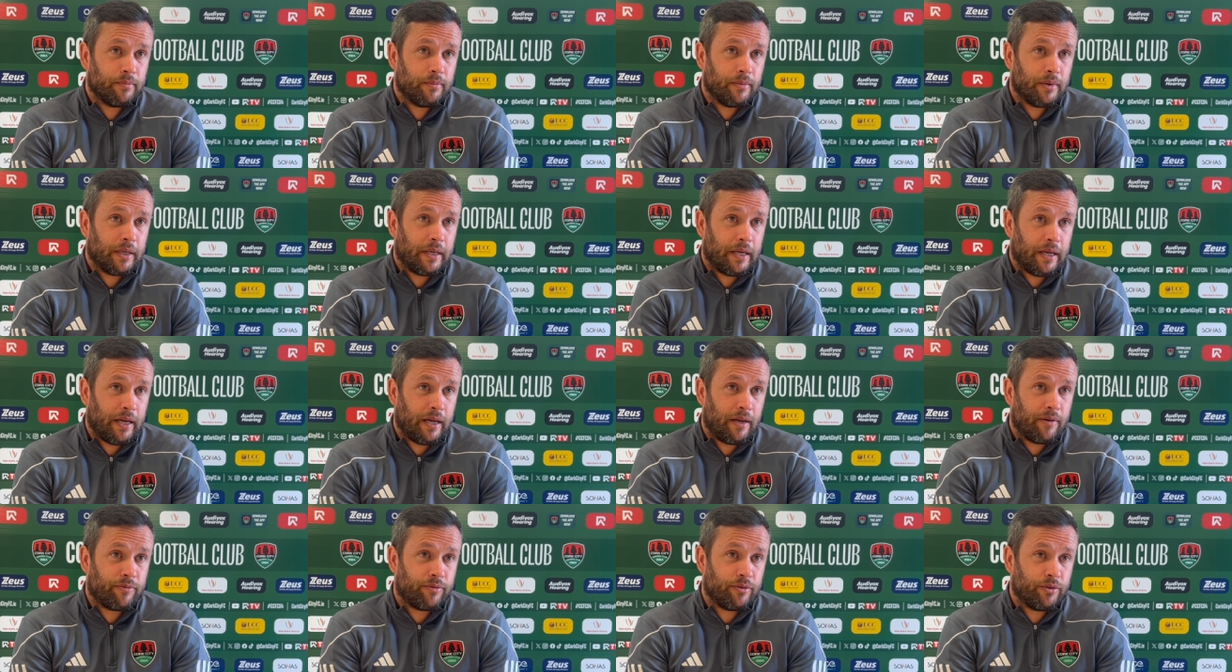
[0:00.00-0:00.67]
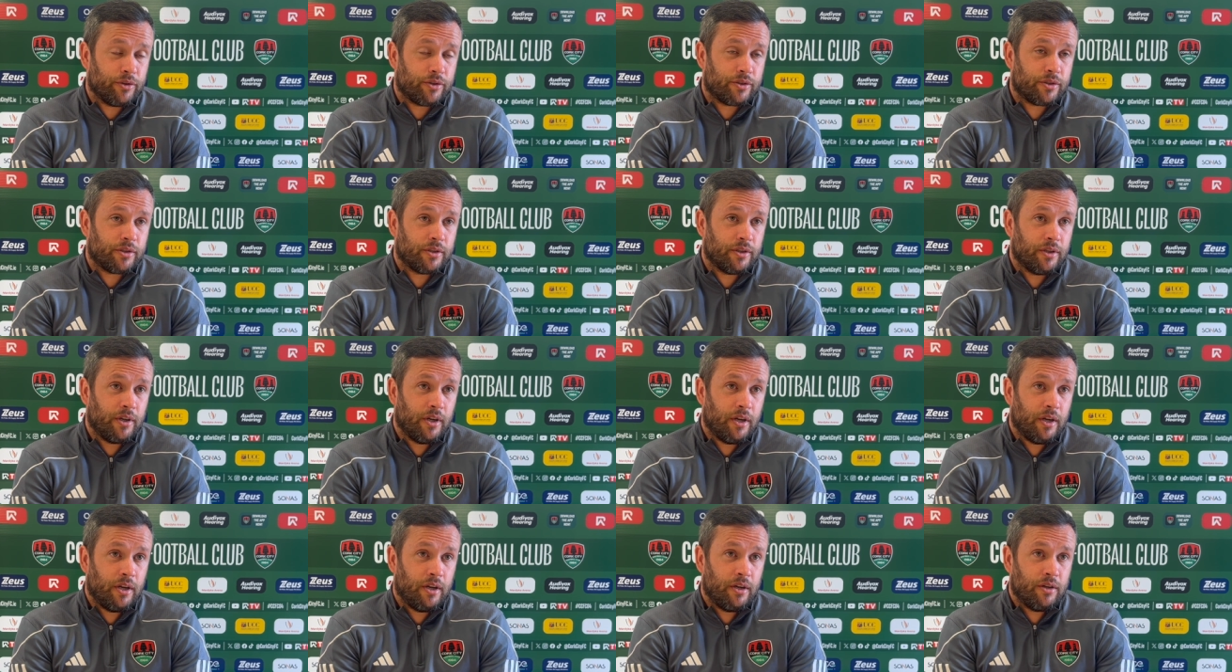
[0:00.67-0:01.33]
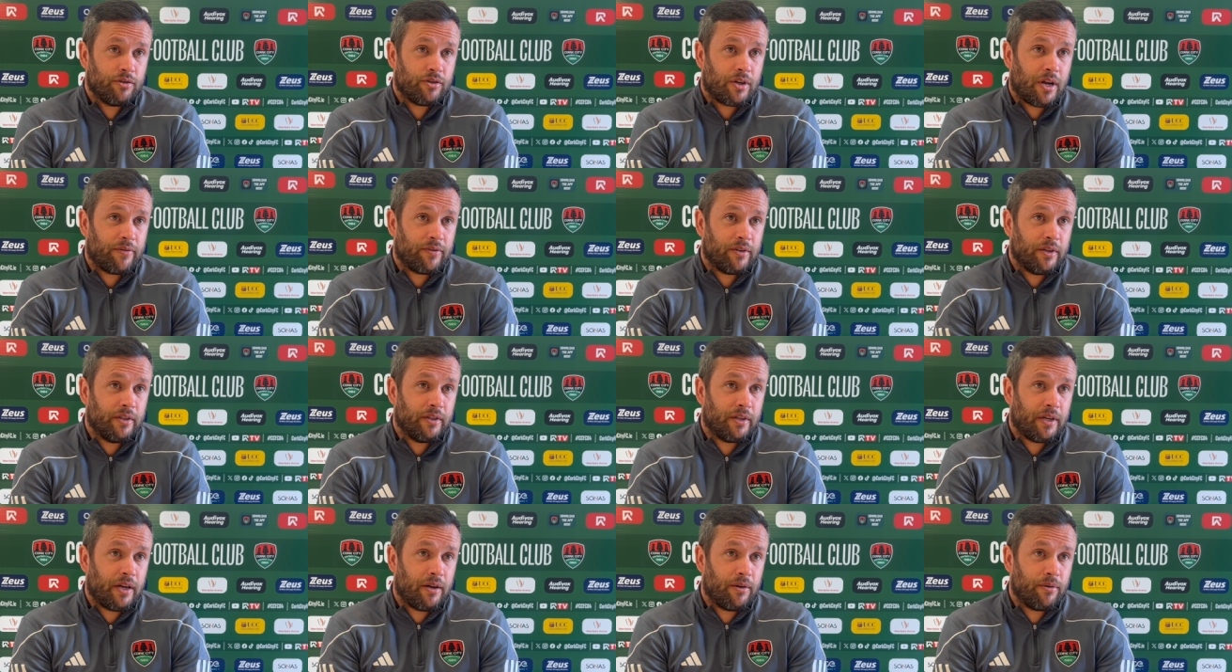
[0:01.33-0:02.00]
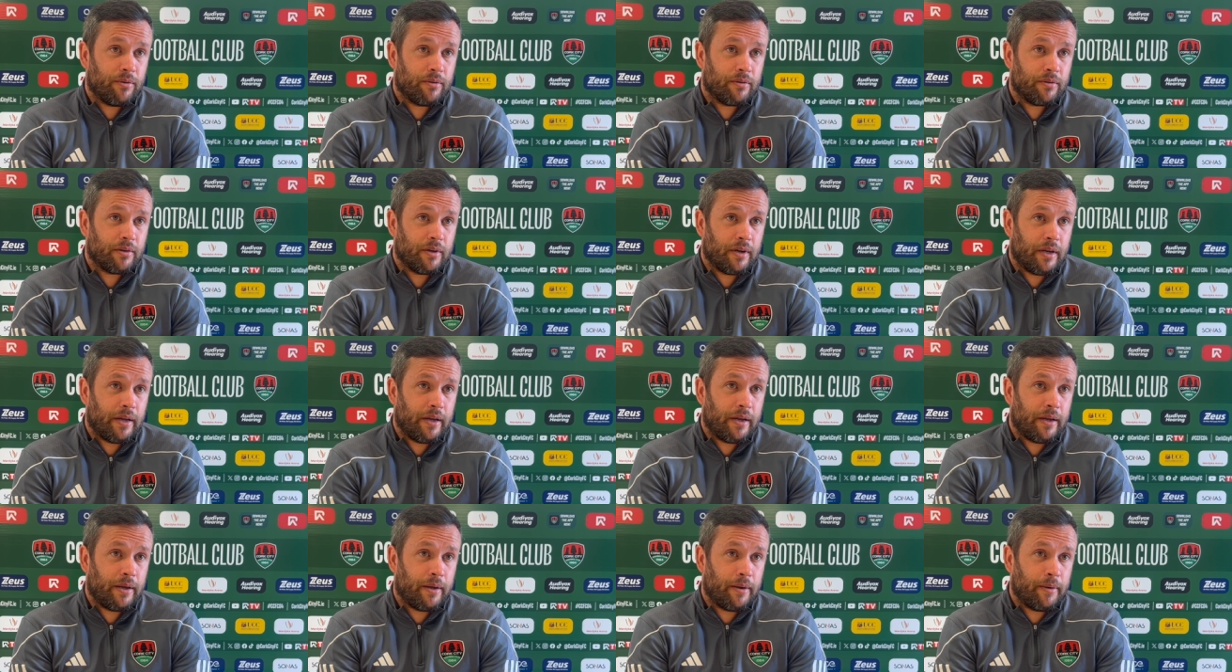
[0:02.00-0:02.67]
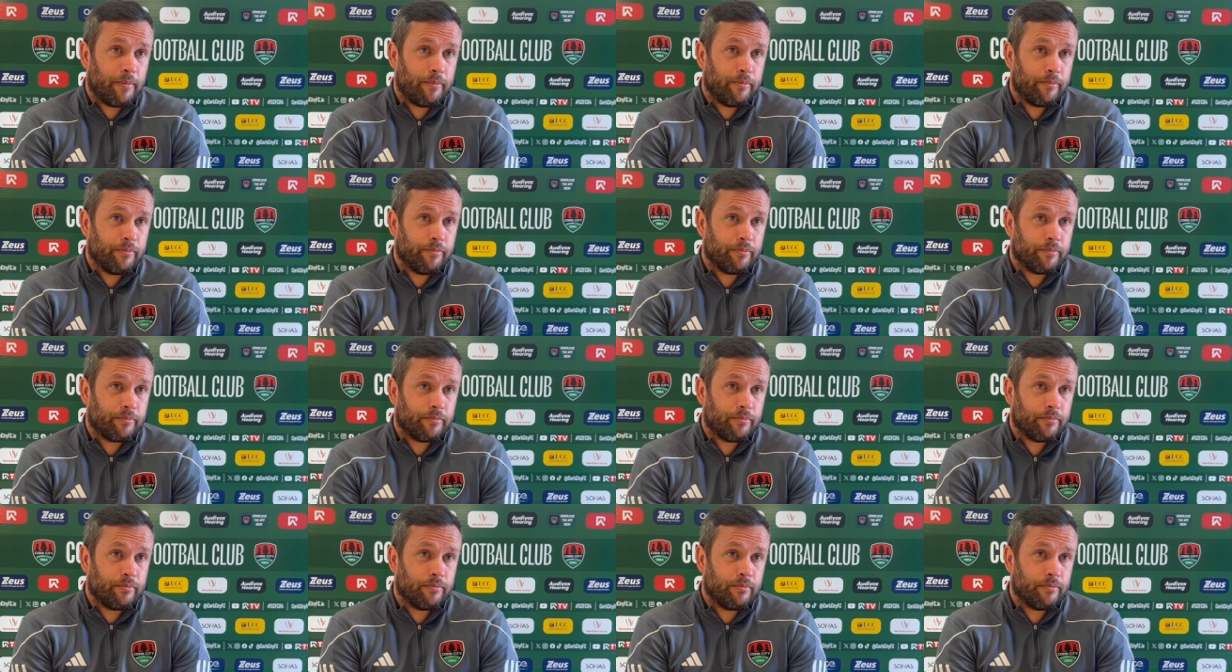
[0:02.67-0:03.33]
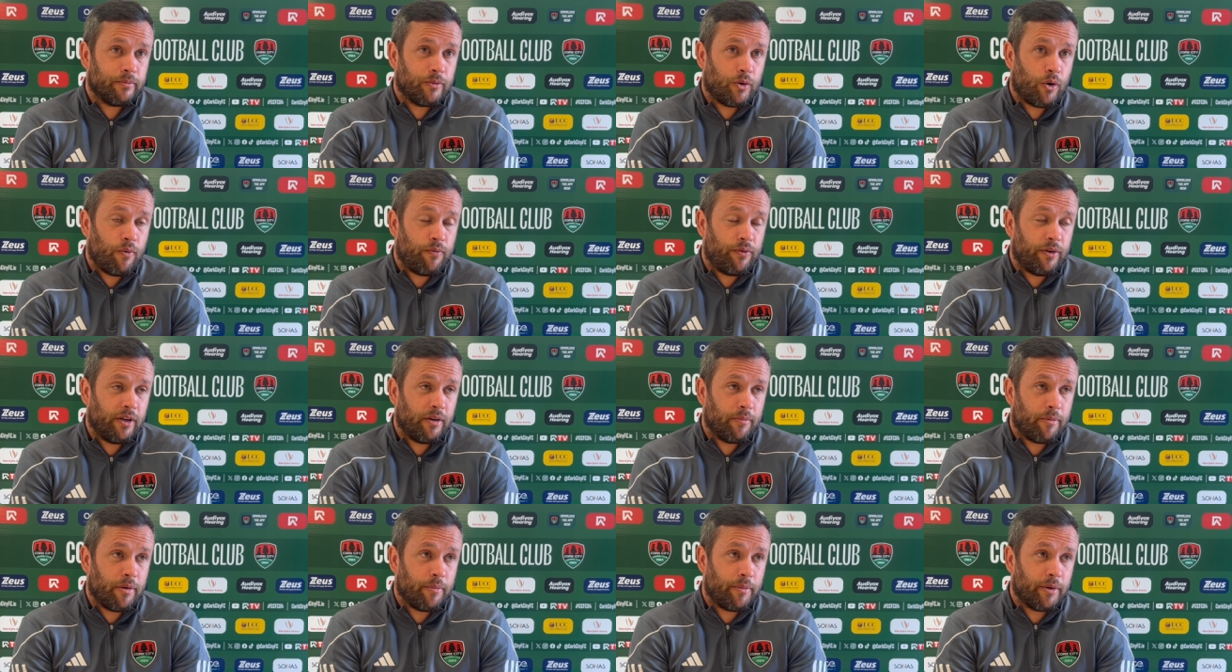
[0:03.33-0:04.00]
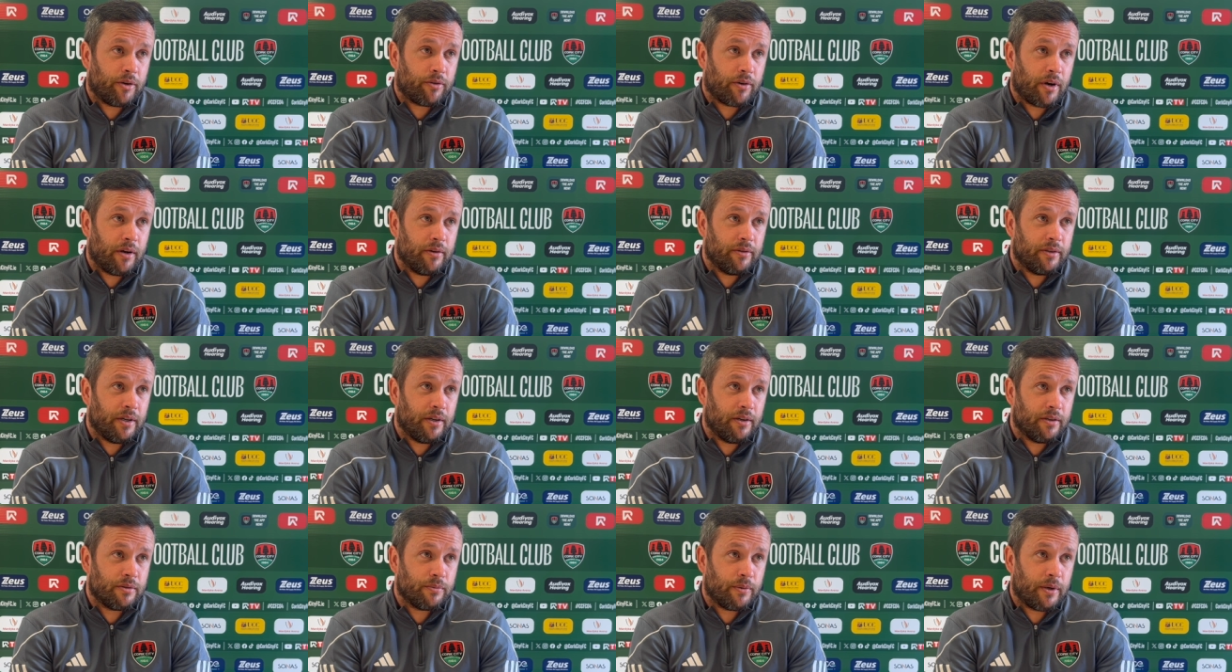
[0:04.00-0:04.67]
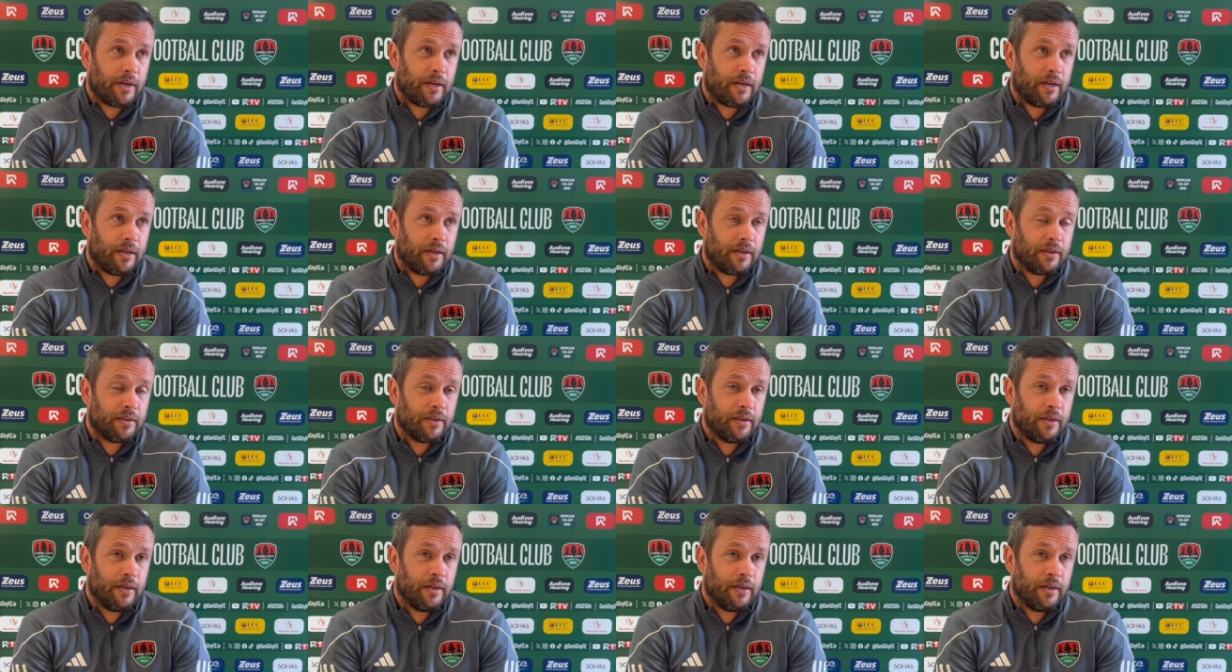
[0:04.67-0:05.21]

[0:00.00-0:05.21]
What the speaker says: again, for us travelling down, hopefully there'll be a big crowd there as well. And